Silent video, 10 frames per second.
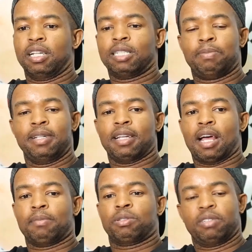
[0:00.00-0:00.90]
He has been
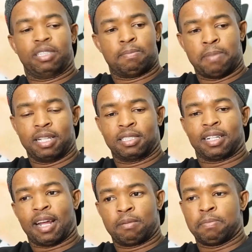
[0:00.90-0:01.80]
absolutely the best
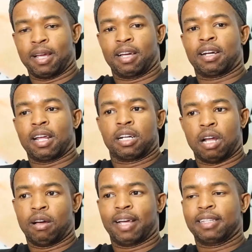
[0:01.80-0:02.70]
right back right
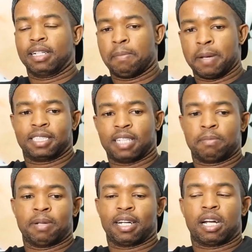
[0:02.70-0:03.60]
now. I think the best
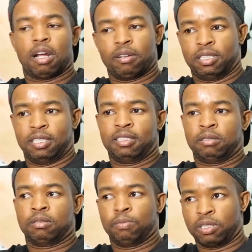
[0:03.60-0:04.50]
right back right now is
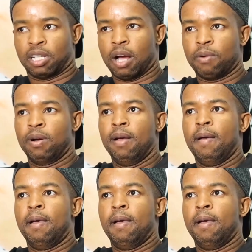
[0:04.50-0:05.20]
Mudau.